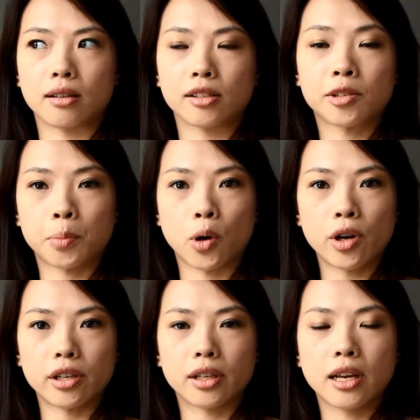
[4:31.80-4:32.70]

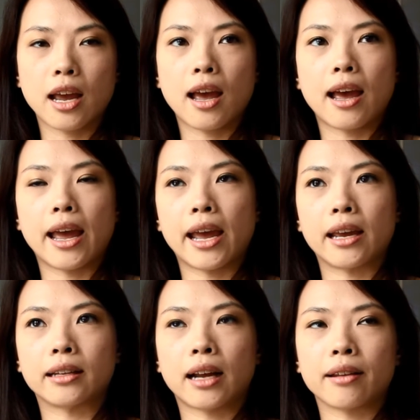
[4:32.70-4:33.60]
sport.
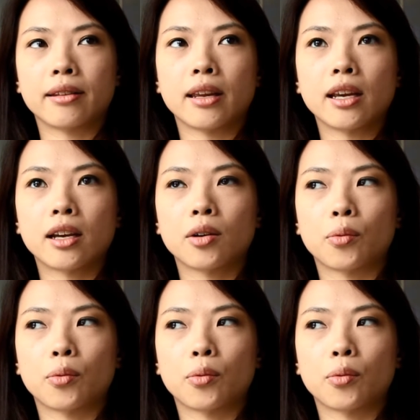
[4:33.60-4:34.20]
And I think